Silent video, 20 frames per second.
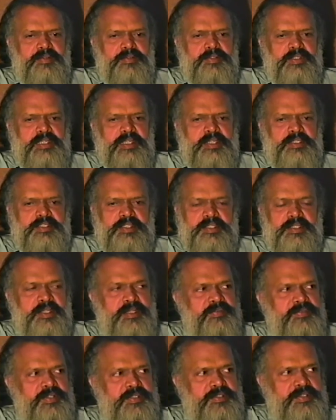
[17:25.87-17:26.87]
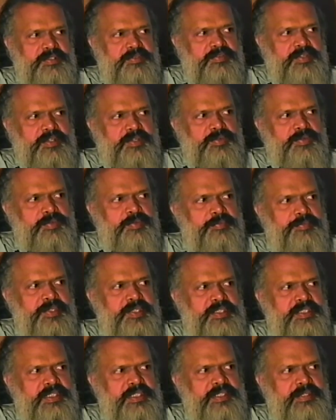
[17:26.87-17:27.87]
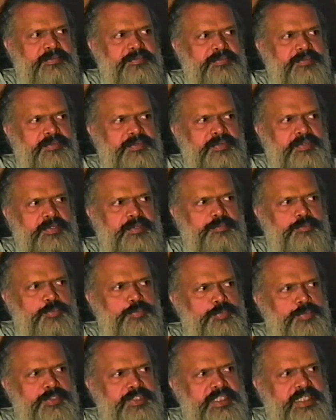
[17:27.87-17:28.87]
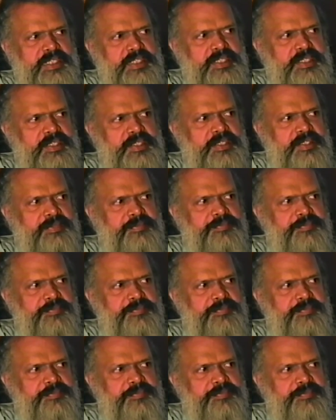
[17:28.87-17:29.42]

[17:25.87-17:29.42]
the consultant was a well-known person called Pupu Jekar.